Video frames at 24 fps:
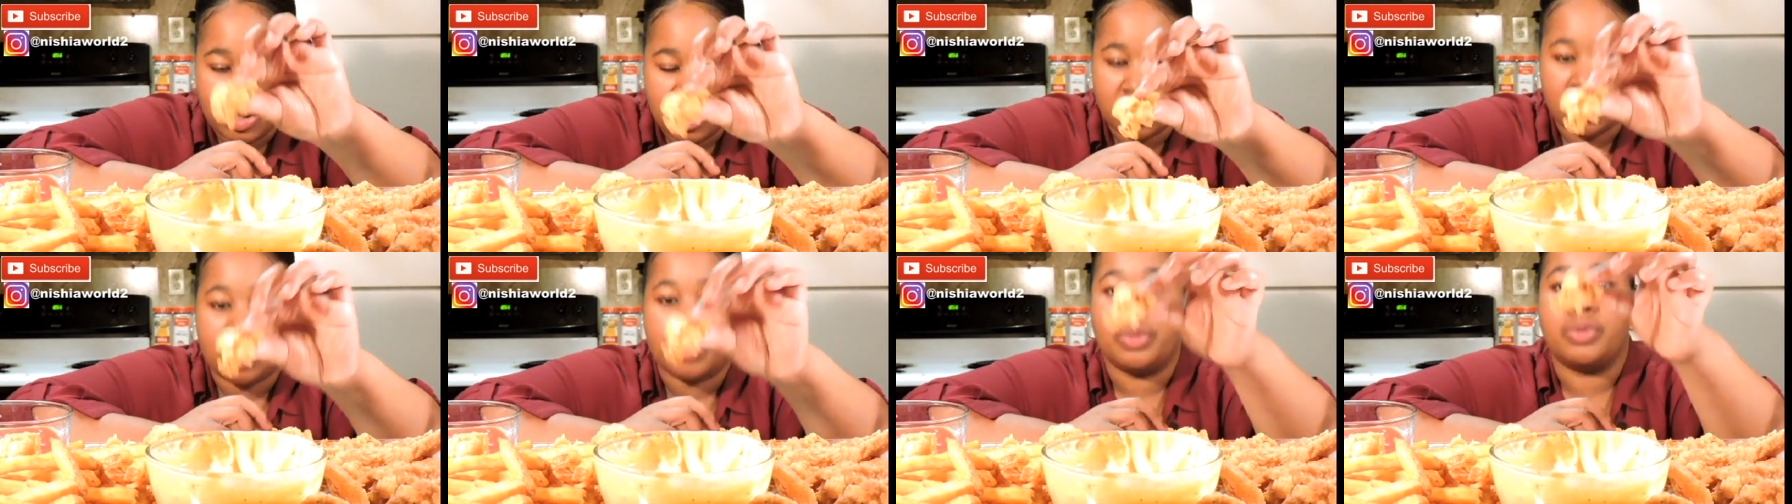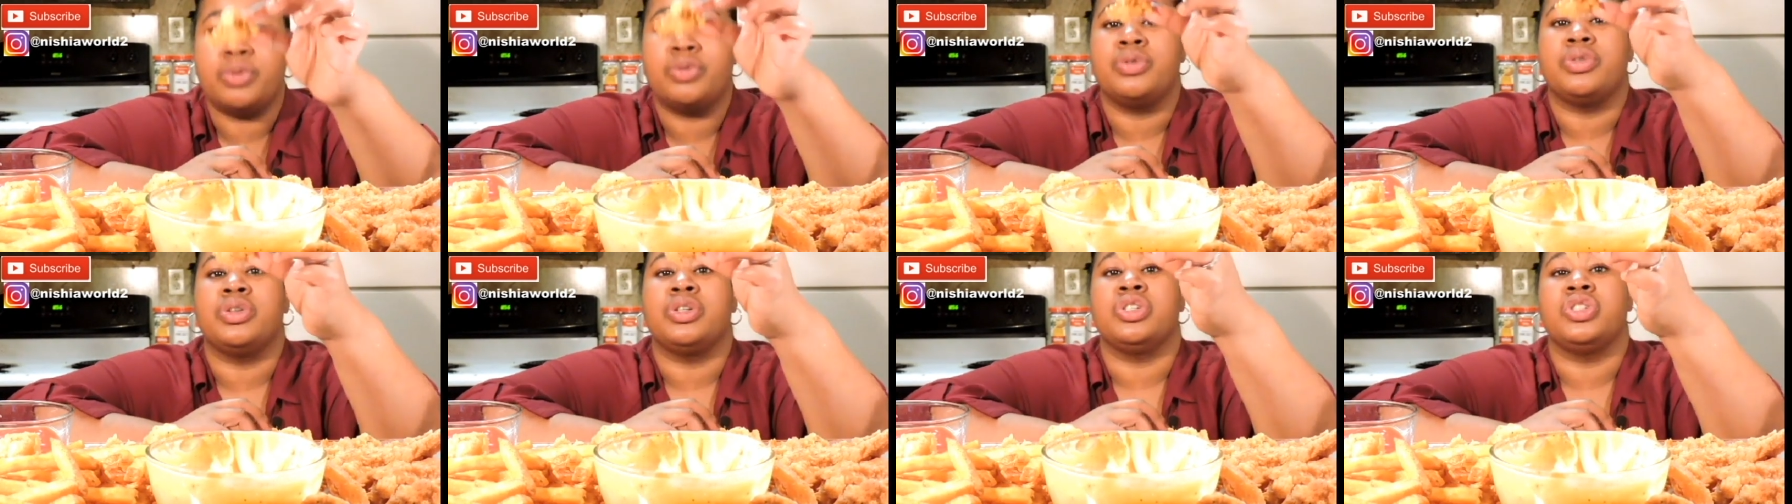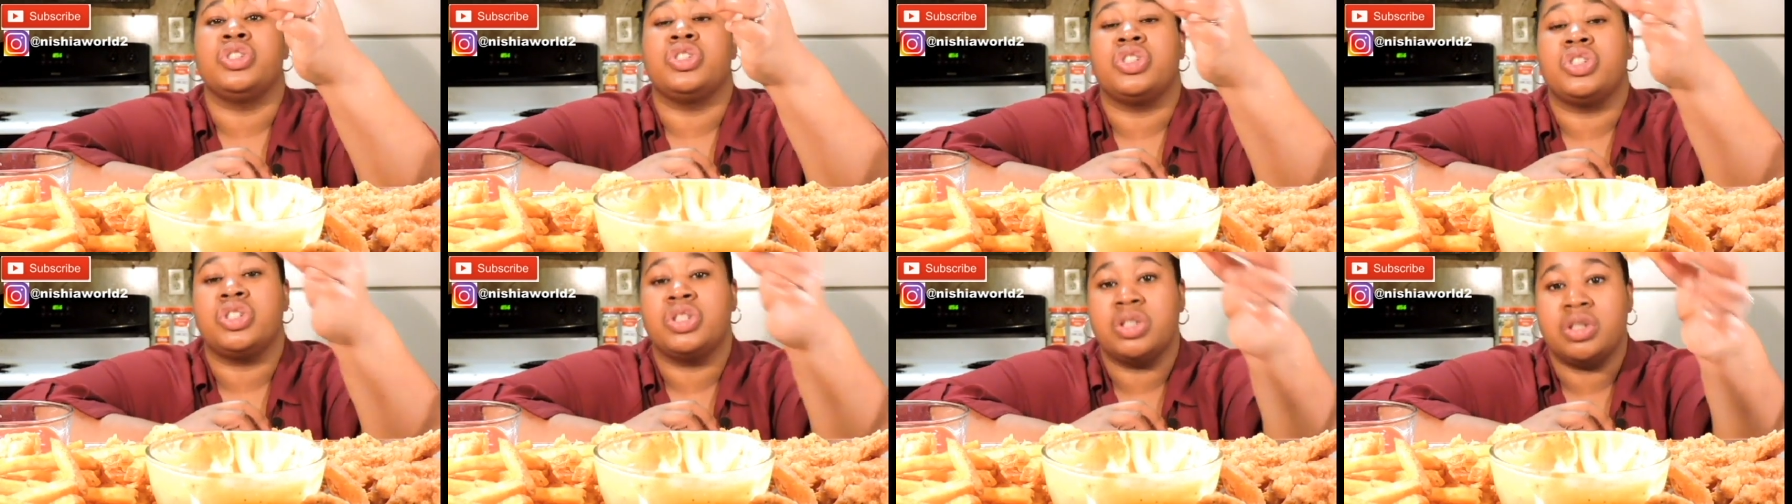double
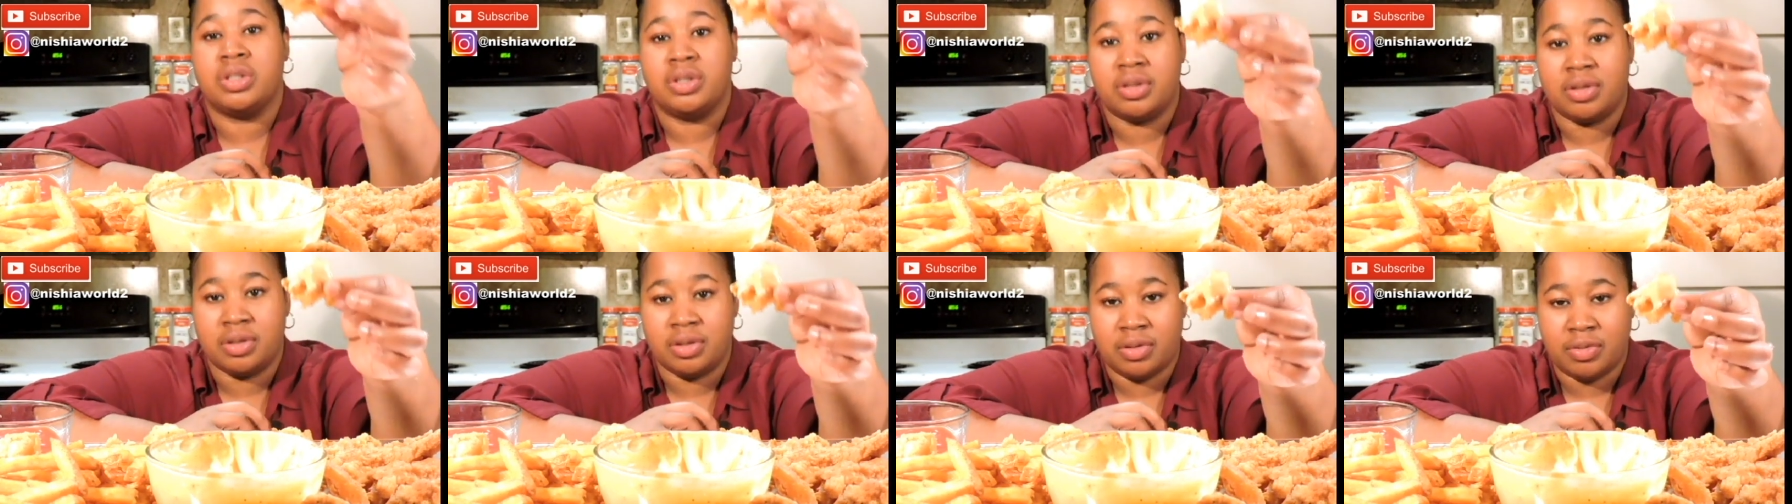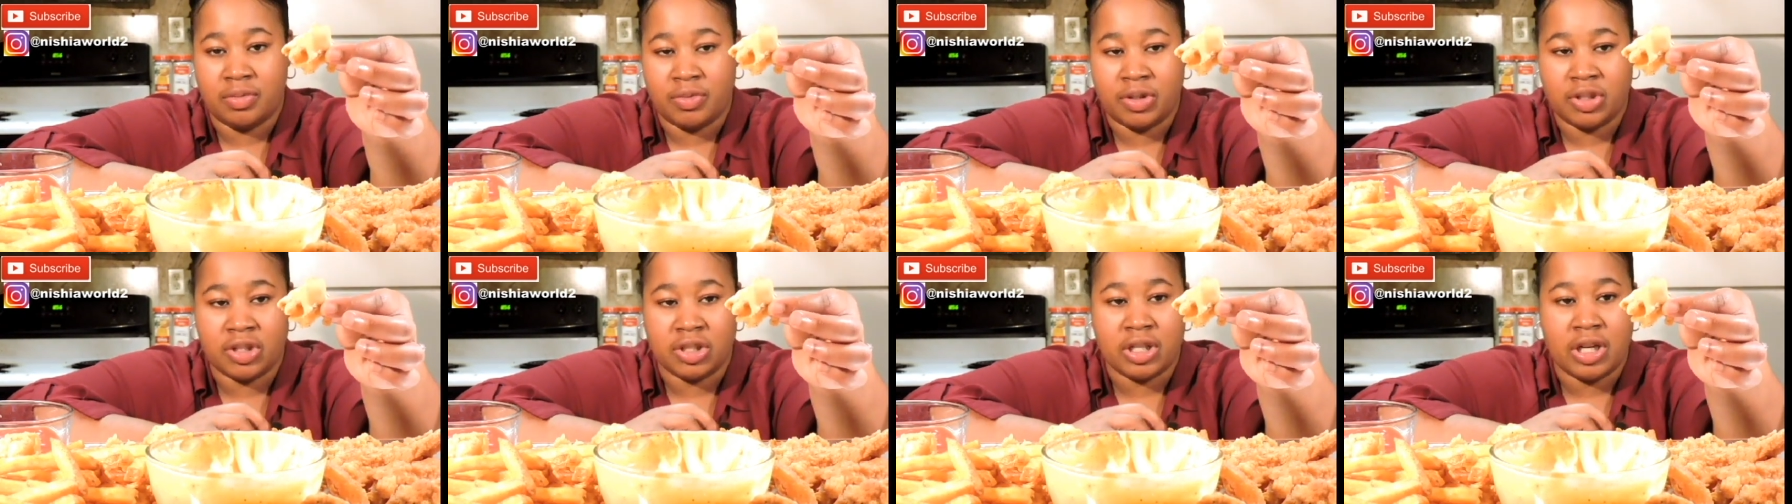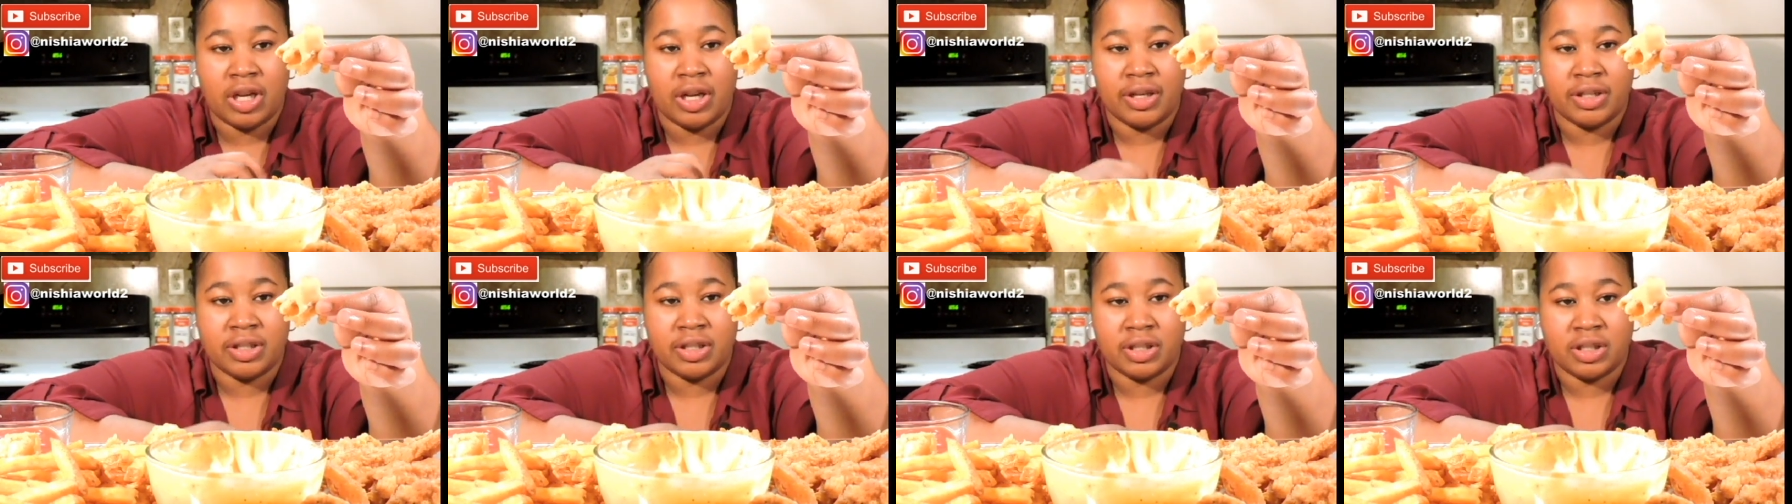crunch what you
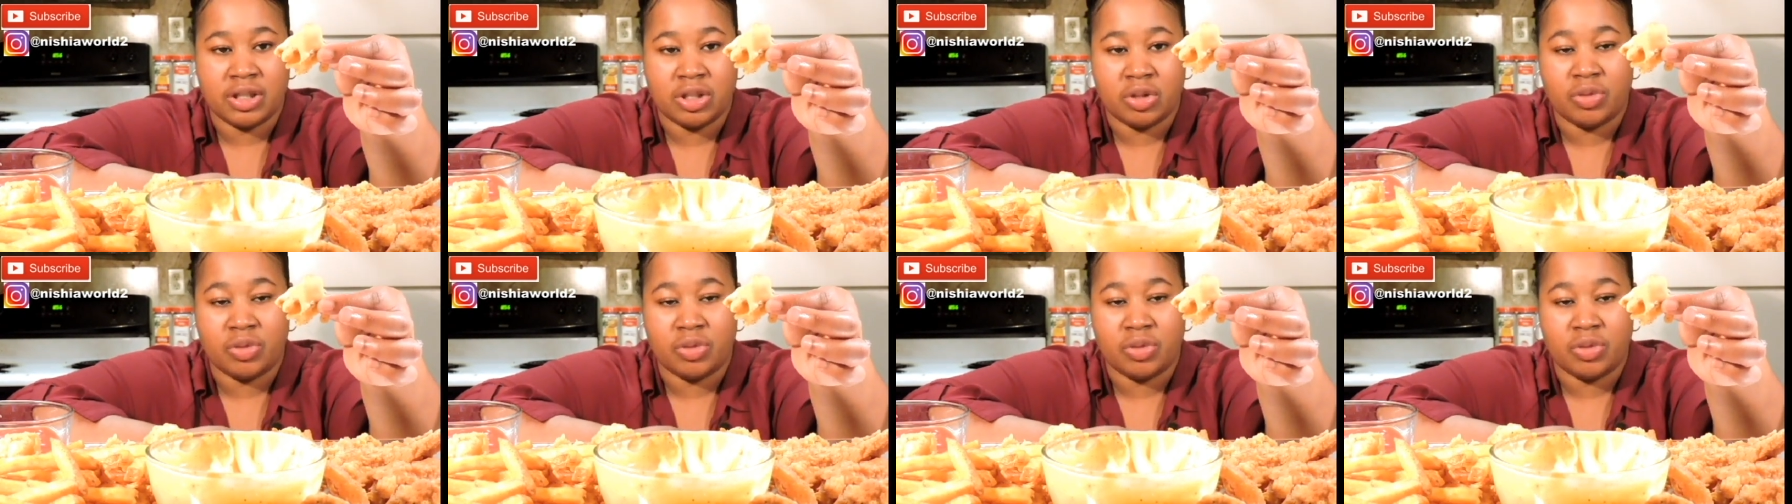call it?